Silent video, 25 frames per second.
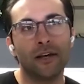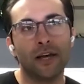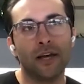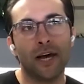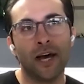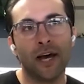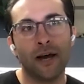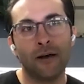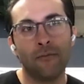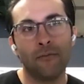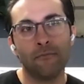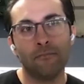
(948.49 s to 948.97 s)

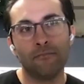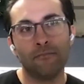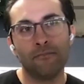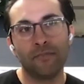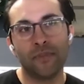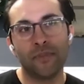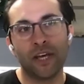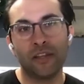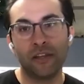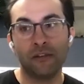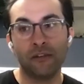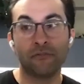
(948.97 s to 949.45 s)

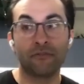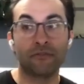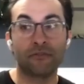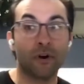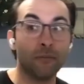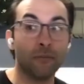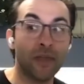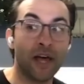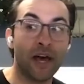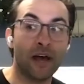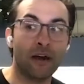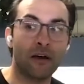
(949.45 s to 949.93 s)
And then
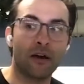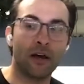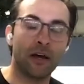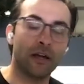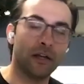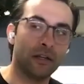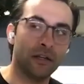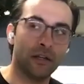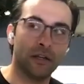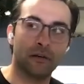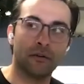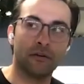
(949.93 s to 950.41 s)
from that,
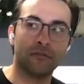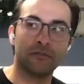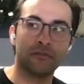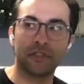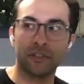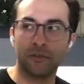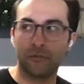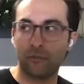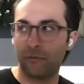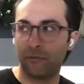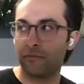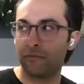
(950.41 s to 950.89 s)

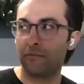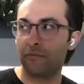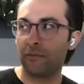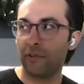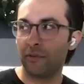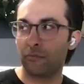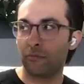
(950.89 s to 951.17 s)
obviously with